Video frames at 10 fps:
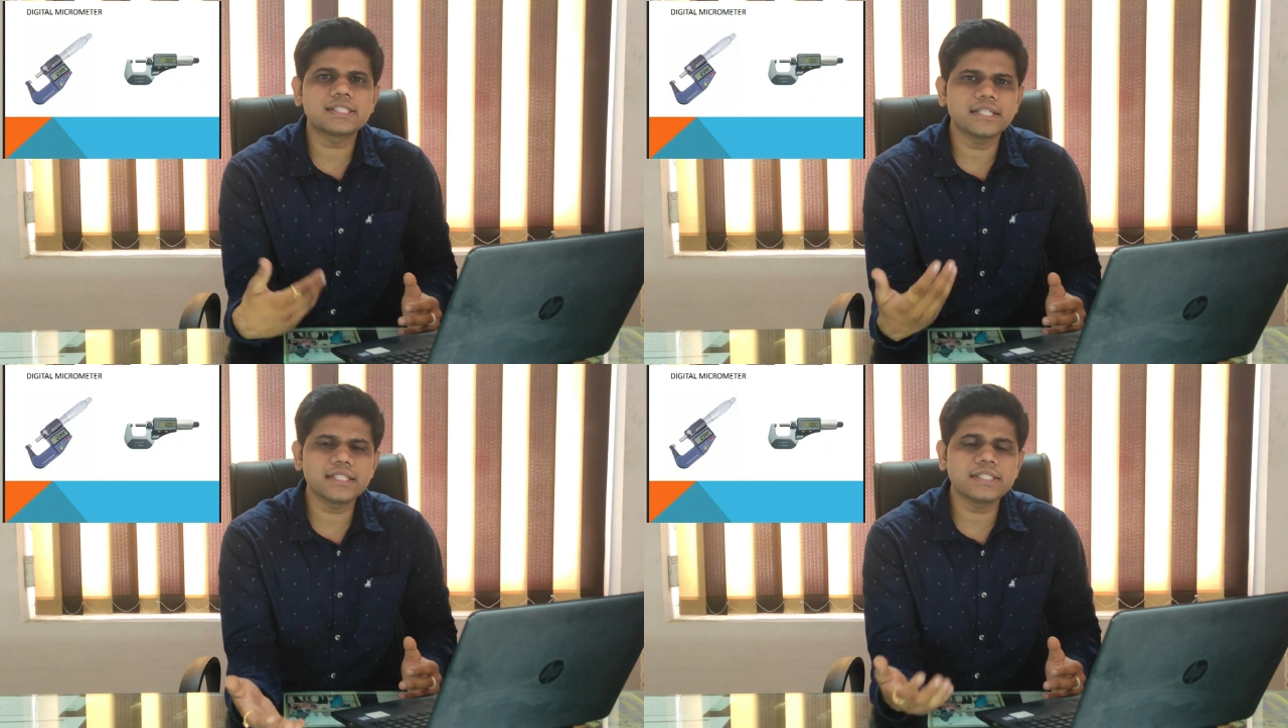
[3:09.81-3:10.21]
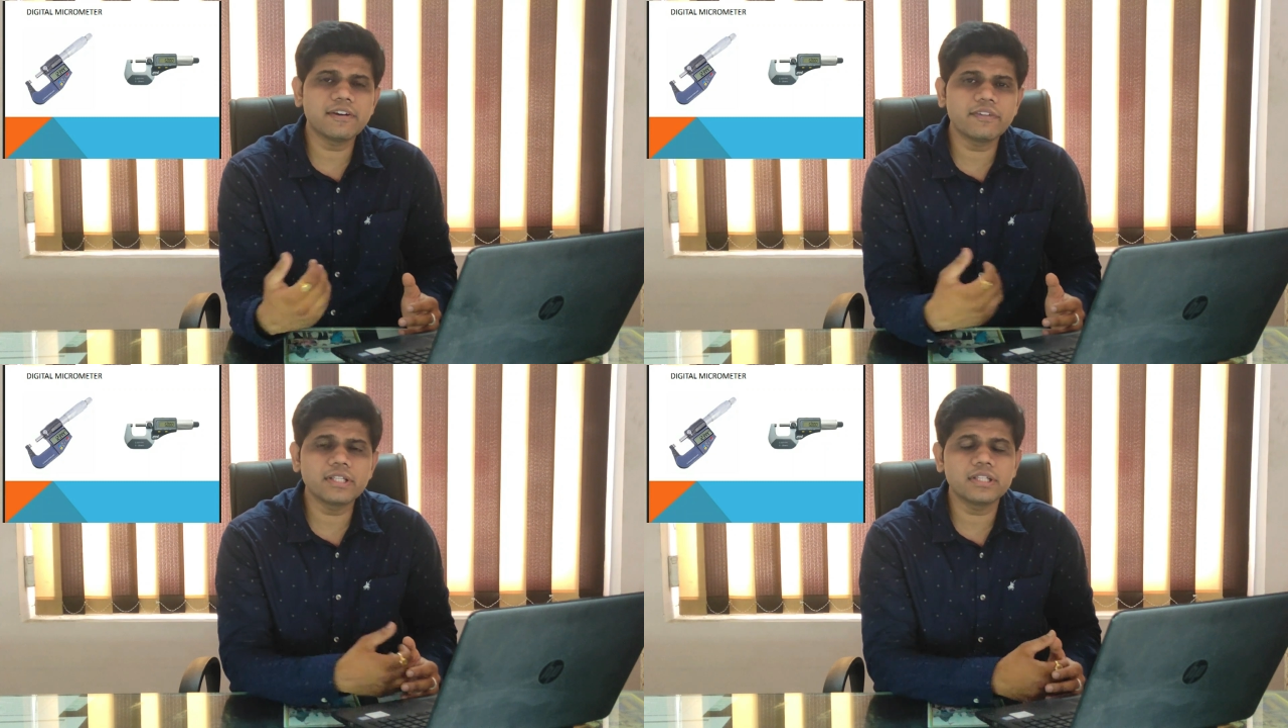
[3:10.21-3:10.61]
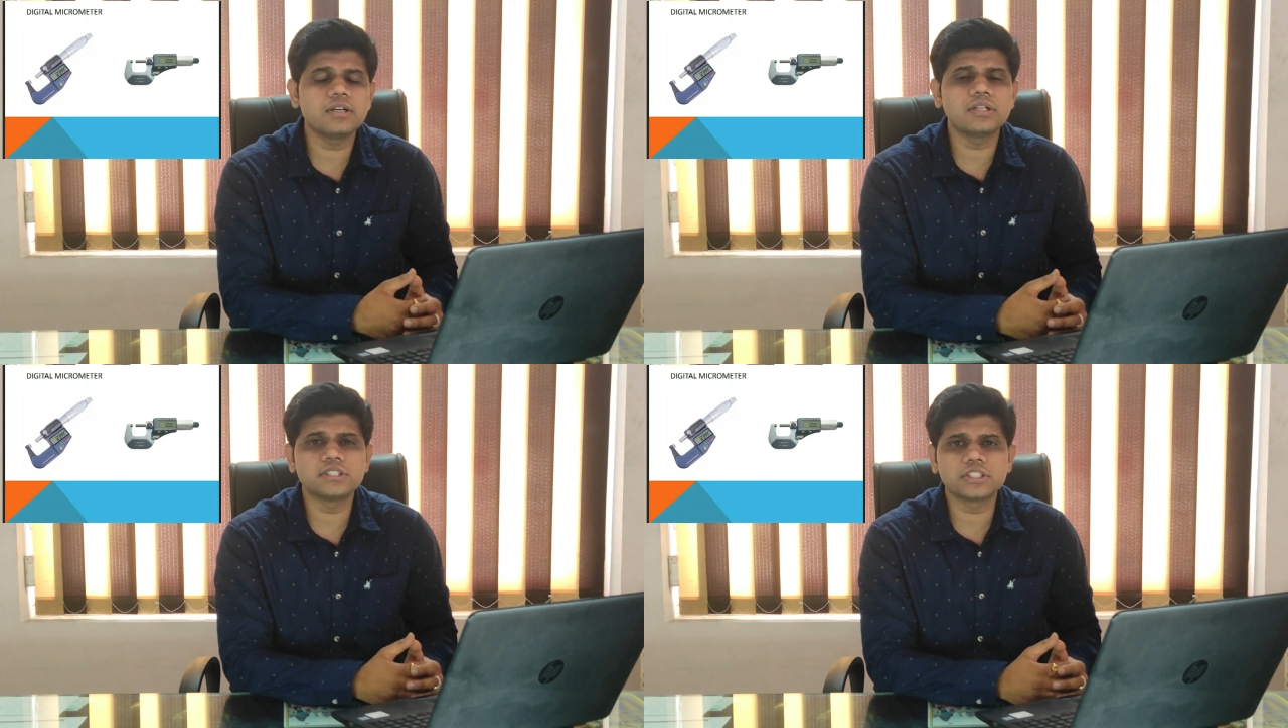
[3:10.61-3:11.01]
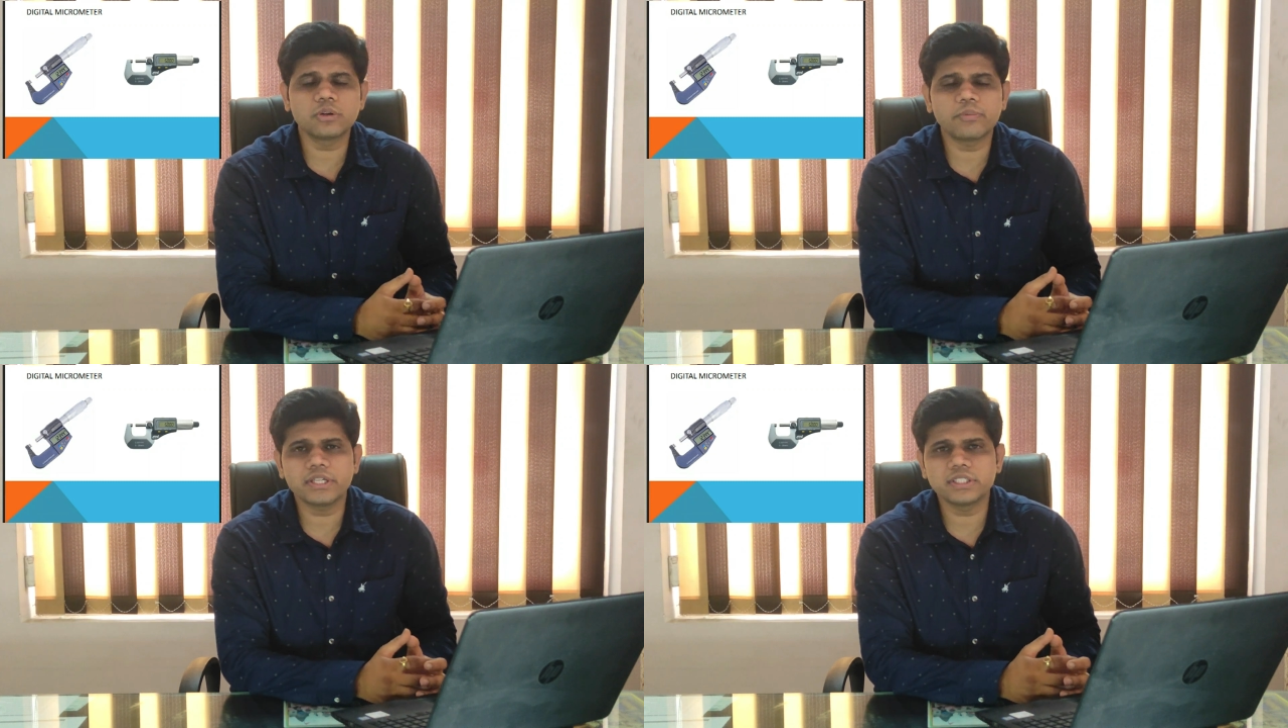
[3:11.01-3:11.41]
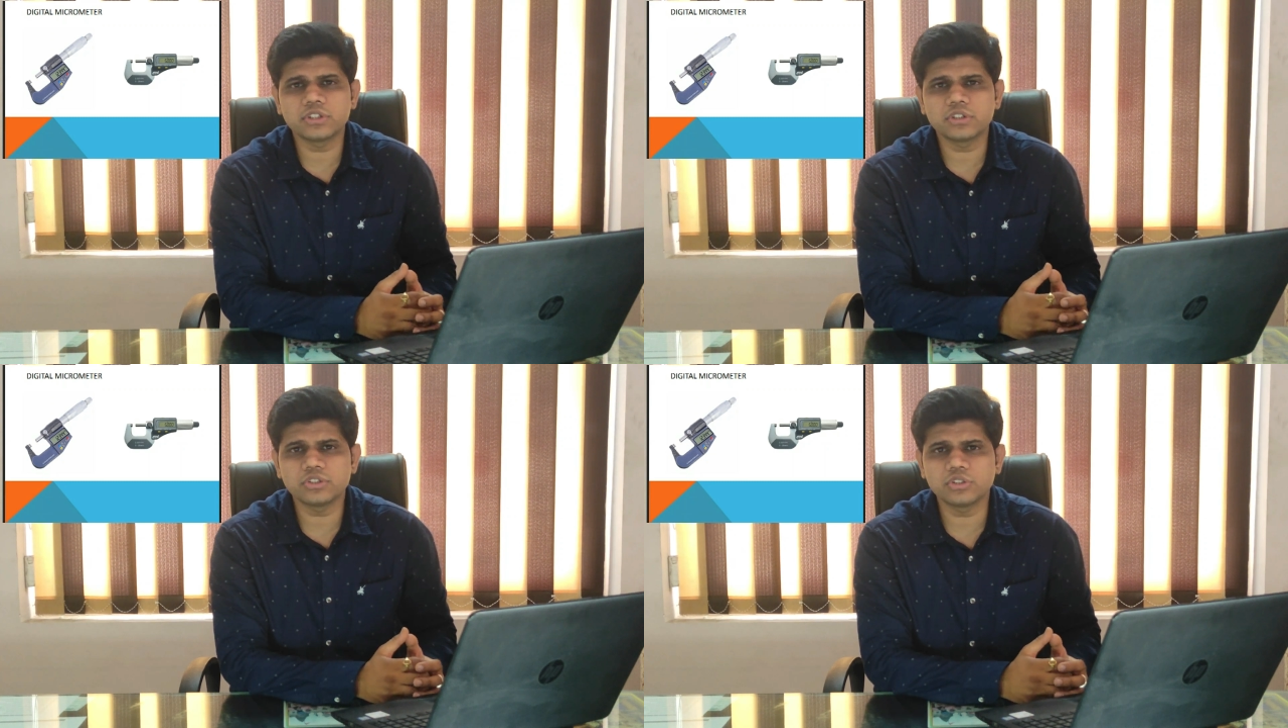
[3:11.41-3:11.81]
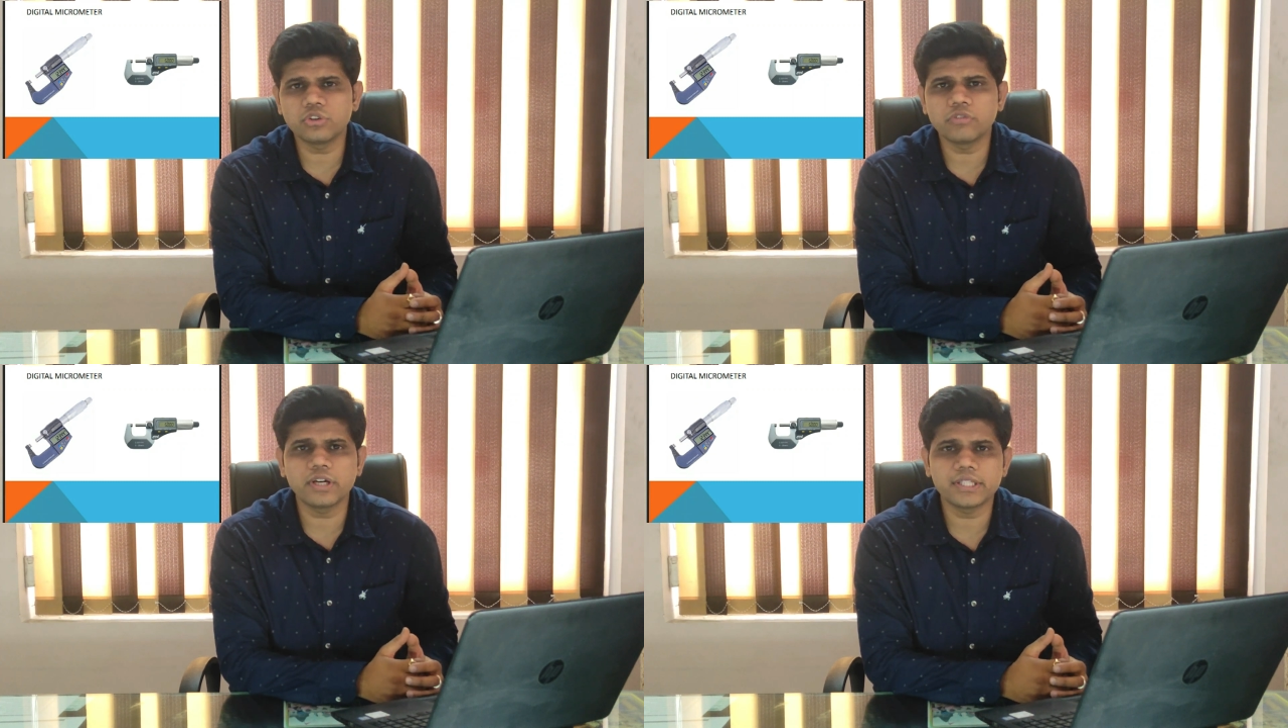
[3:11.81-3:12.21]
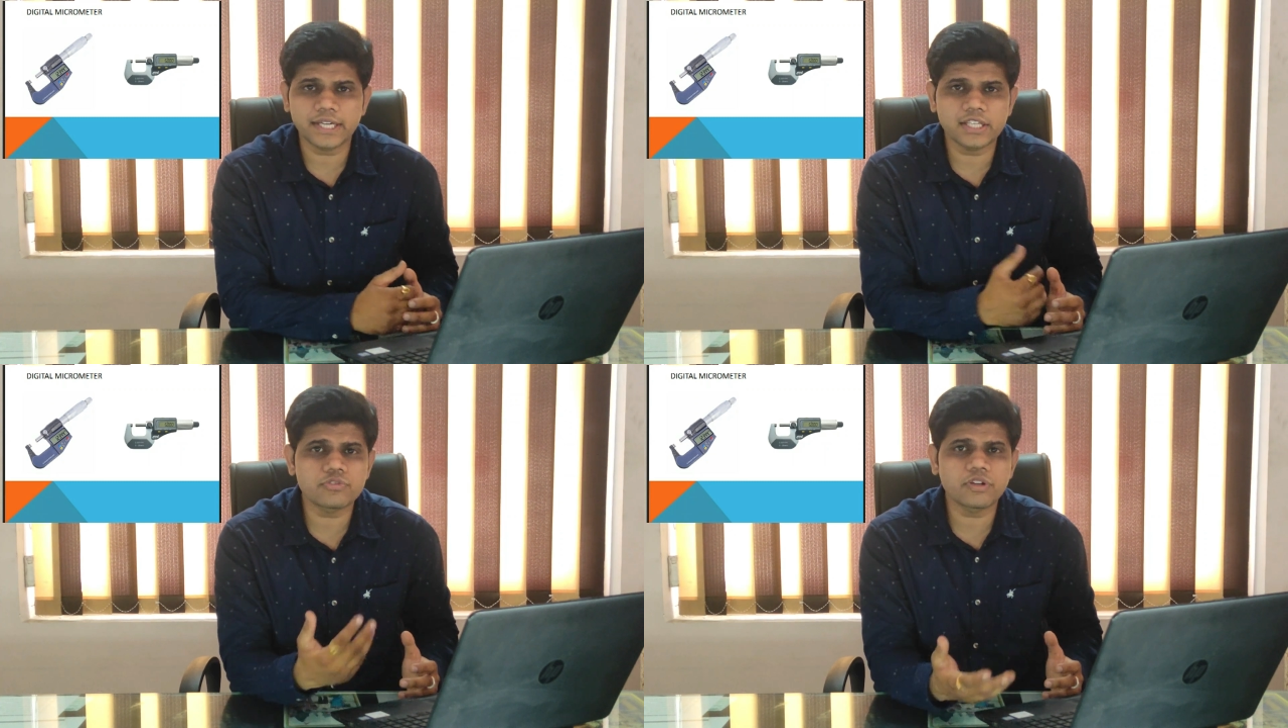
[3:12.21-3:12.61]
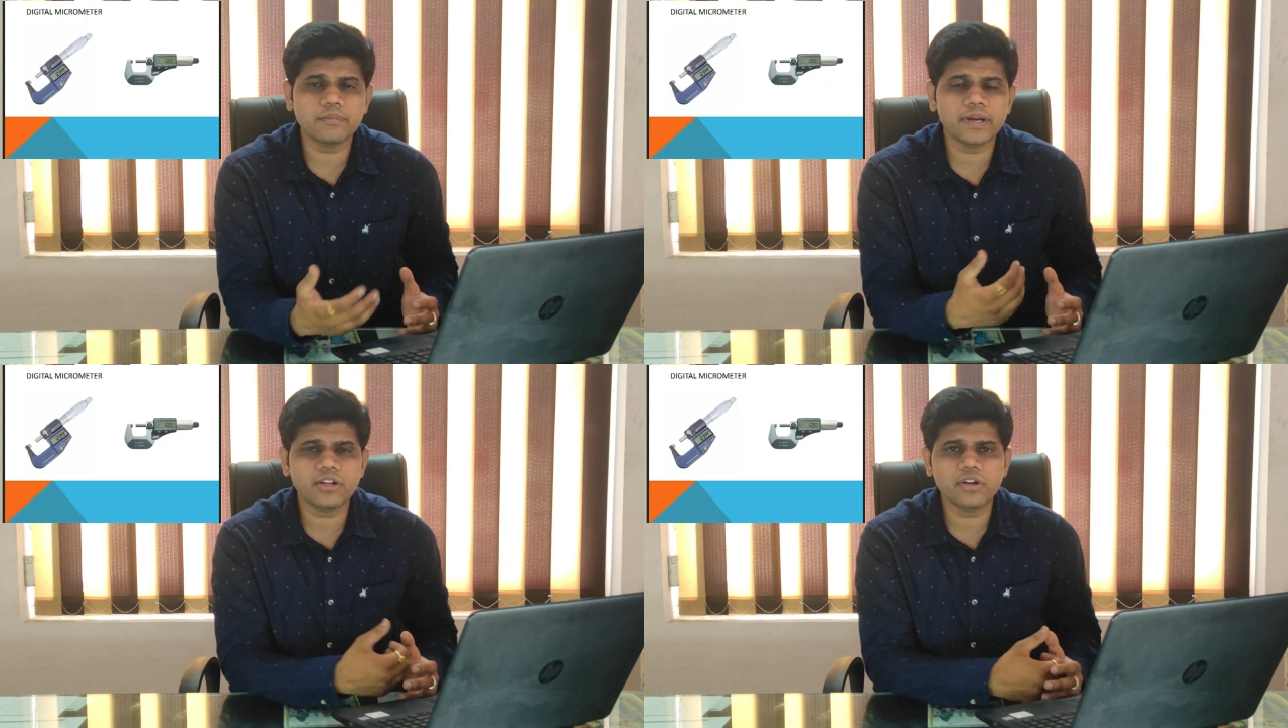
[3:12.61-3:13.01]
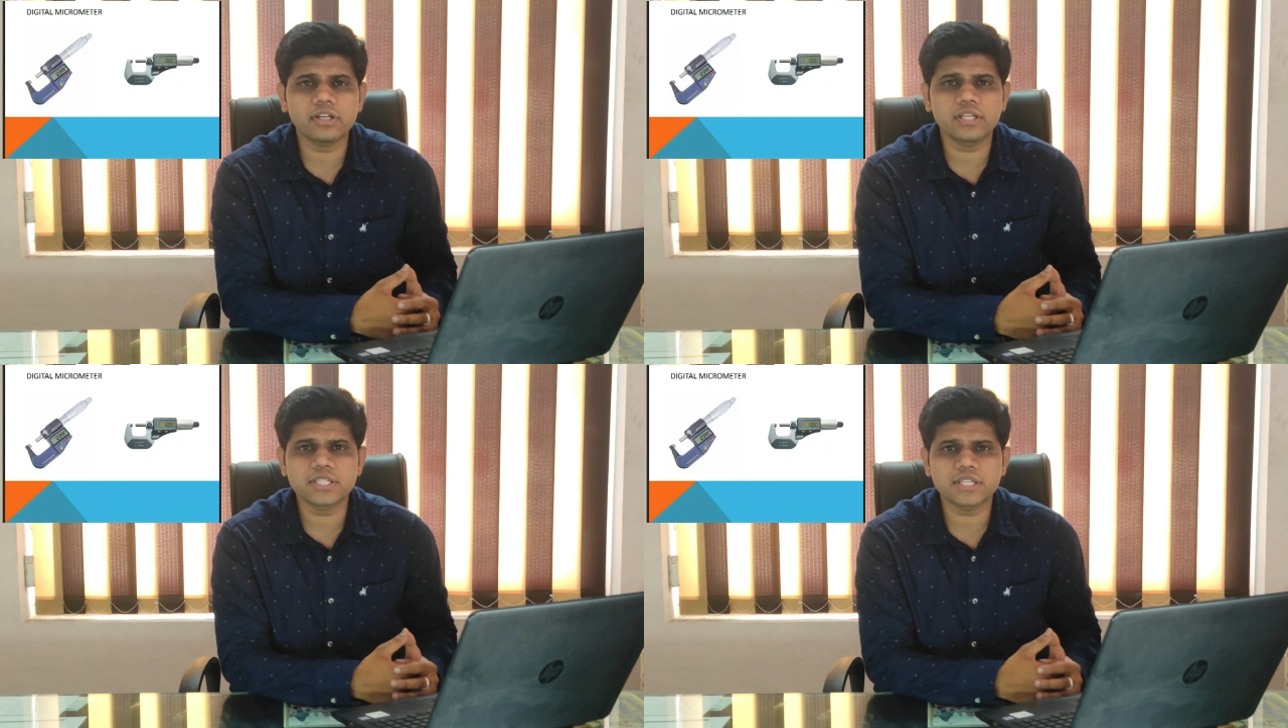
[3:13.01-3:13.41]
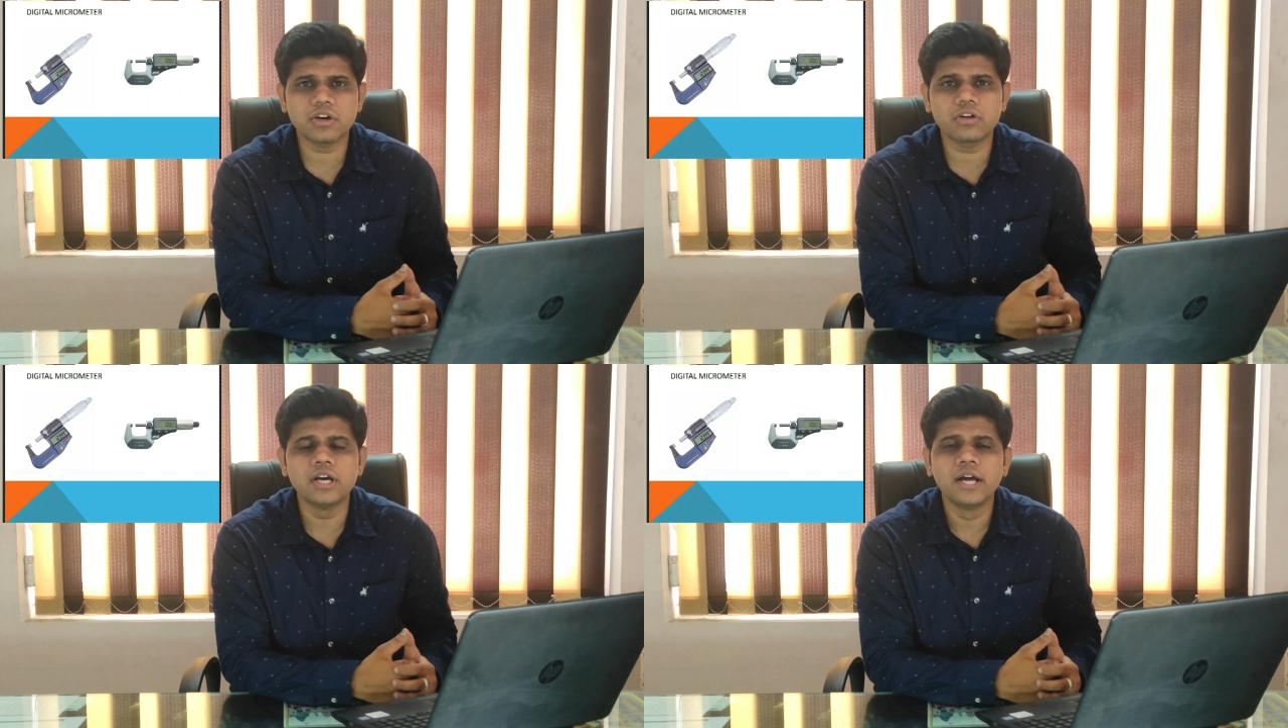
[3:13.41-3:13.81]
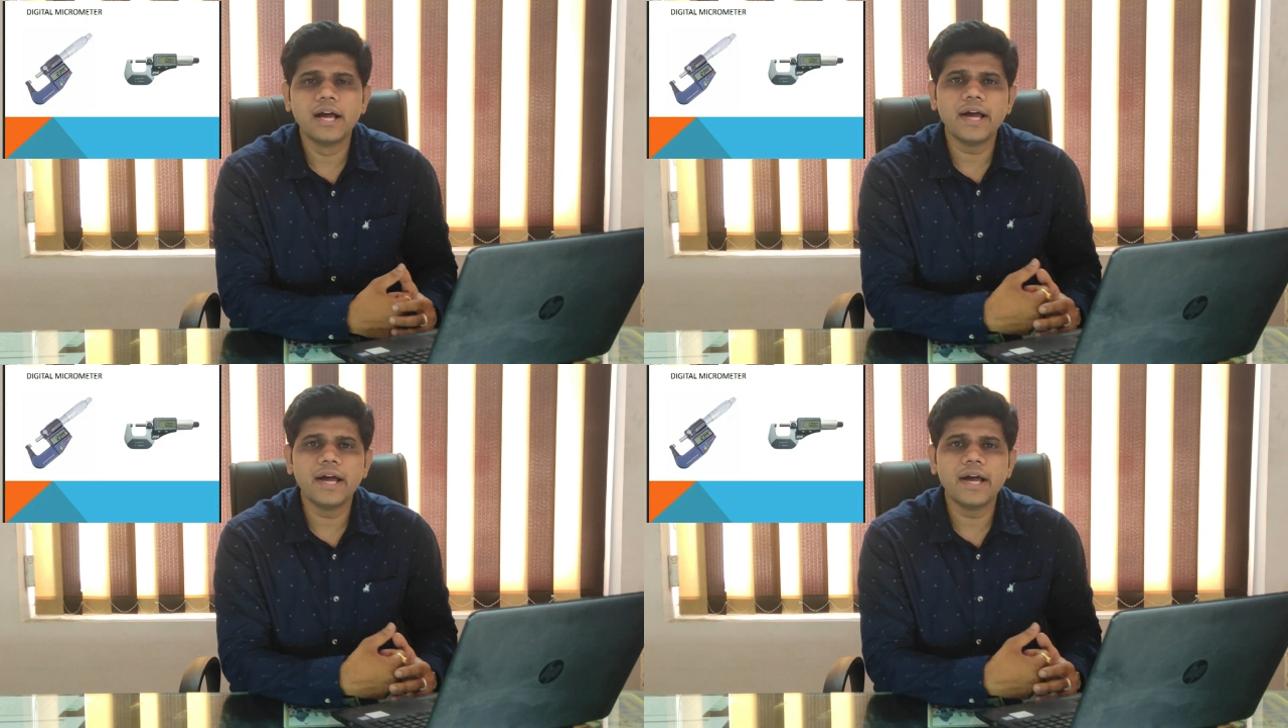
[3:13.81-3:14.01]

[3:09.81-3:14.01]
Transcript: it is having 0.001, that is 1 micron least count,